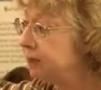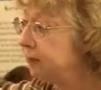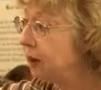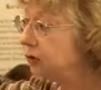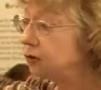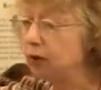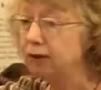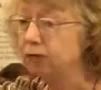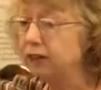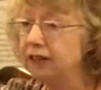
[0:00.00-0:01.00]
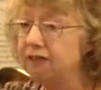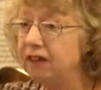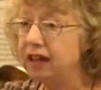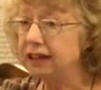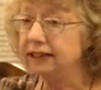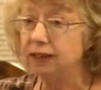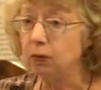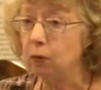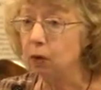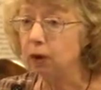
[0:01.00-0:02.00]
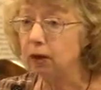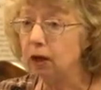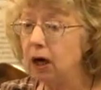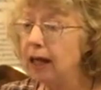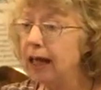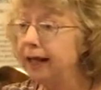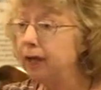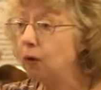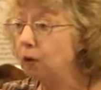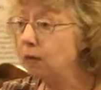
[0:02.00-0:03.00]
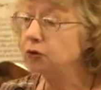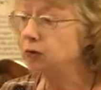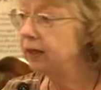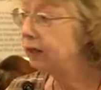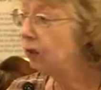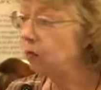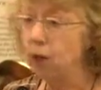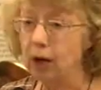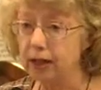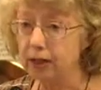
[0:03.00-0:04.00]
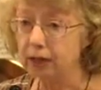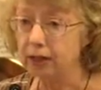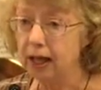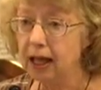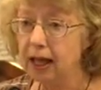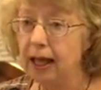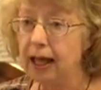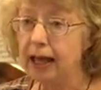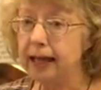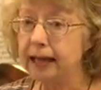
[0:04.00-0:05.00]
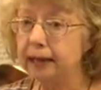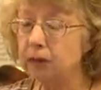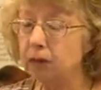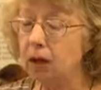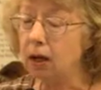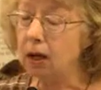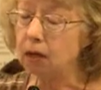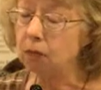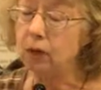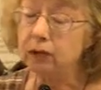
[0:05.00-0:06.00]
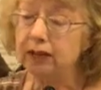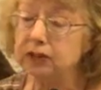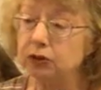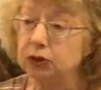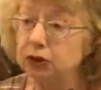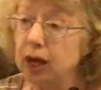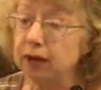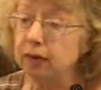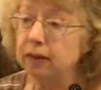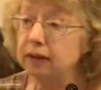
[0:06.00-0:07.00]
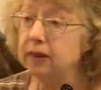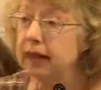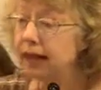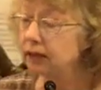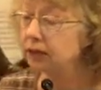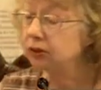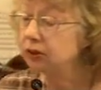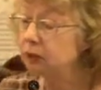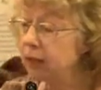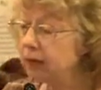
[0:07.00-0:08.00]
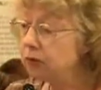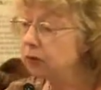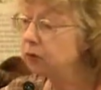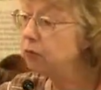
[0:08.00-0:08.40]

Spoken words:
boats, going really fast in the water and almost running over whales. And one researcher documented that actually whales were